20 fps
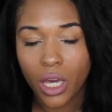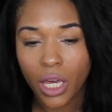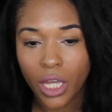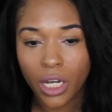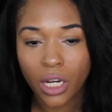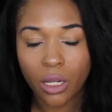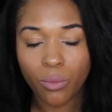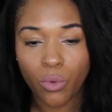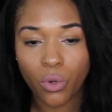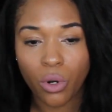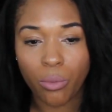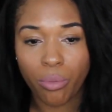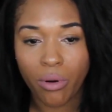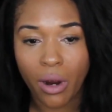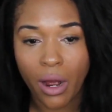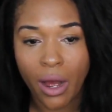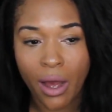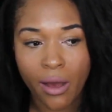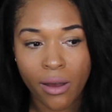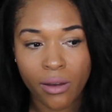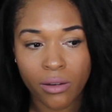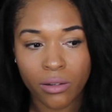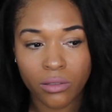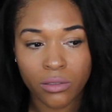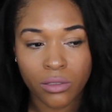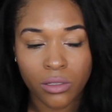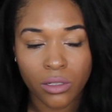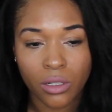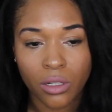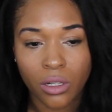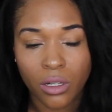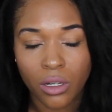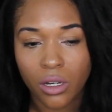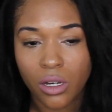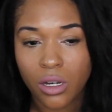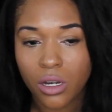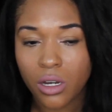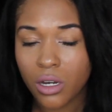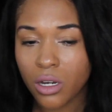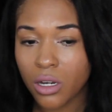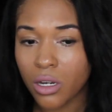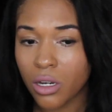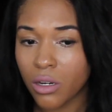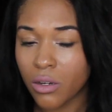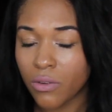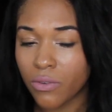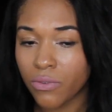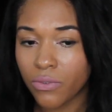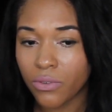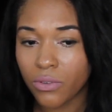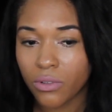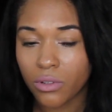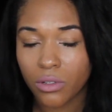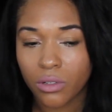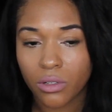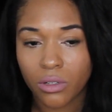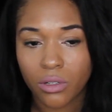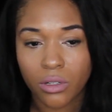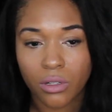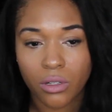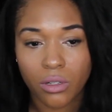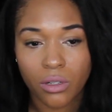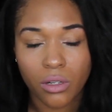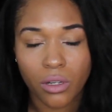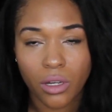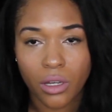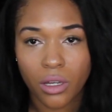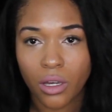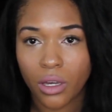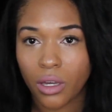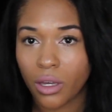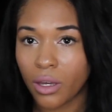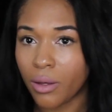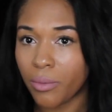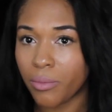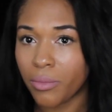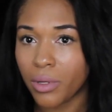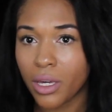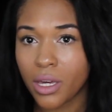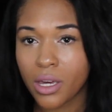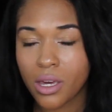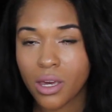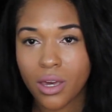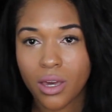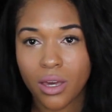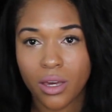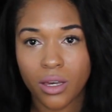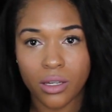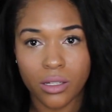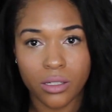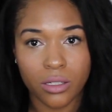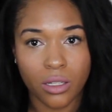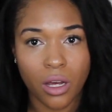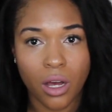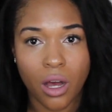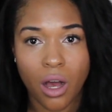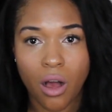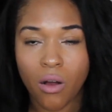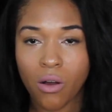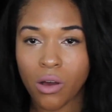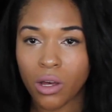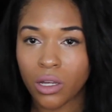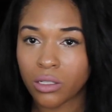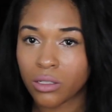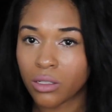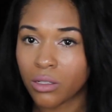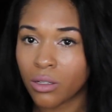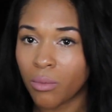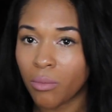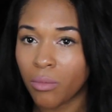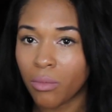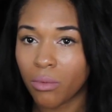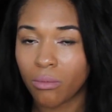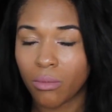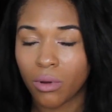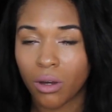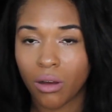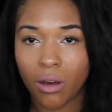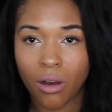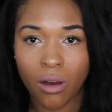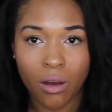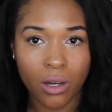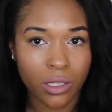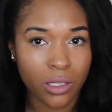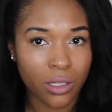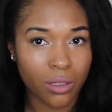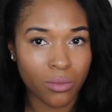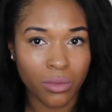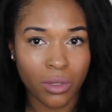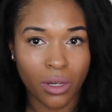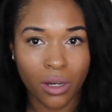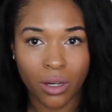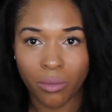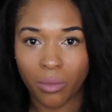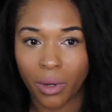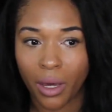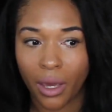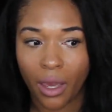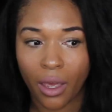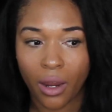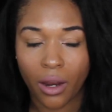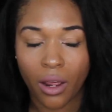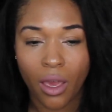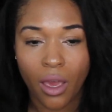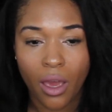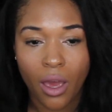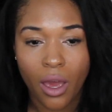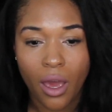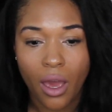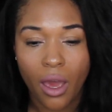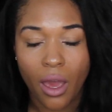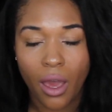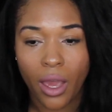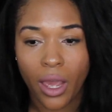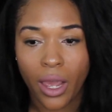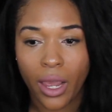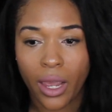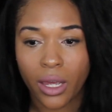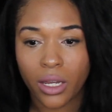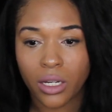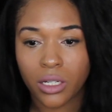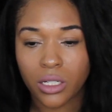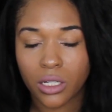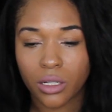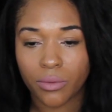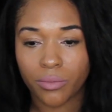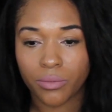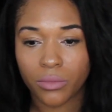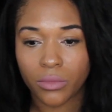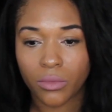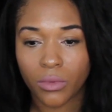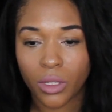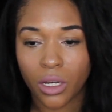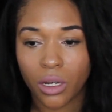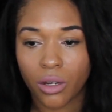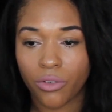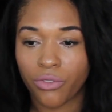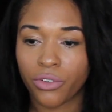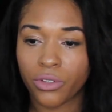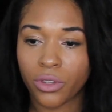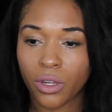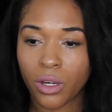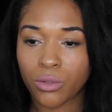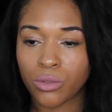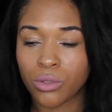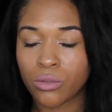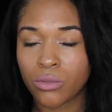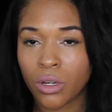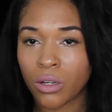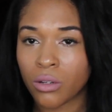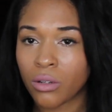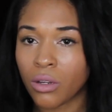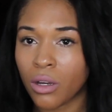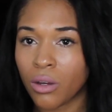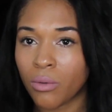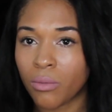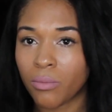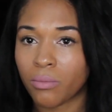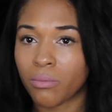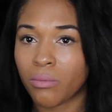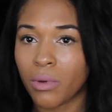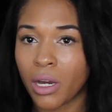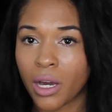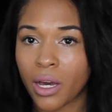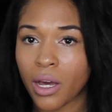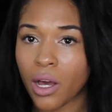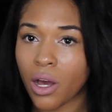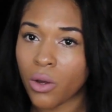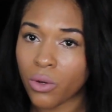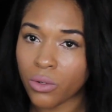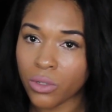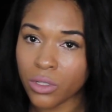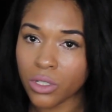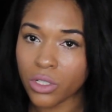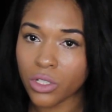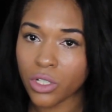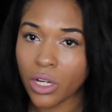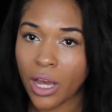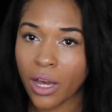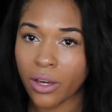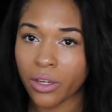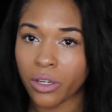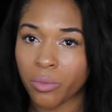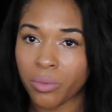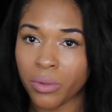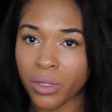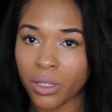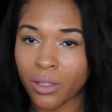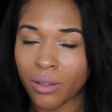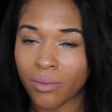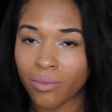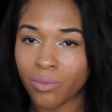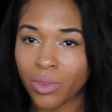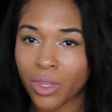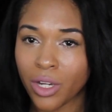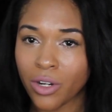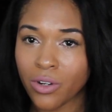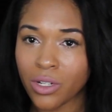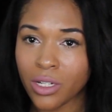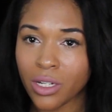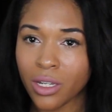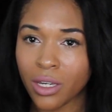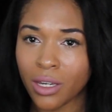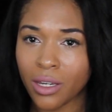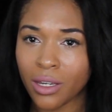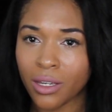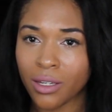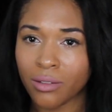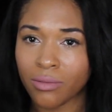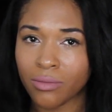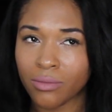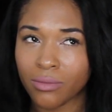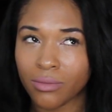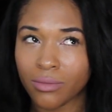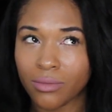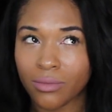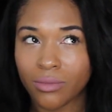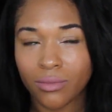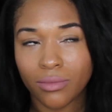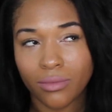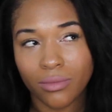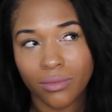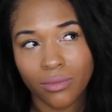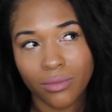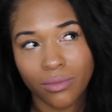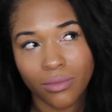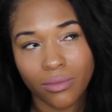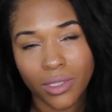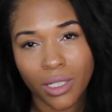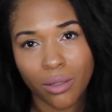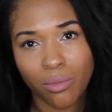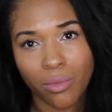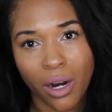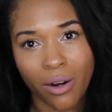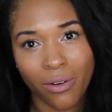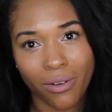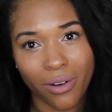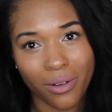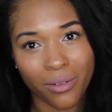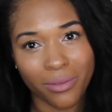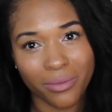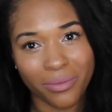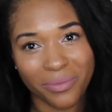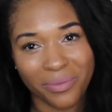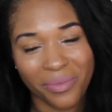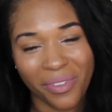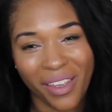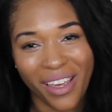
any more proud of him. He is an awesome, awesome young man. And for those who don't know, my oldest child, he'll be 13 tomorrow.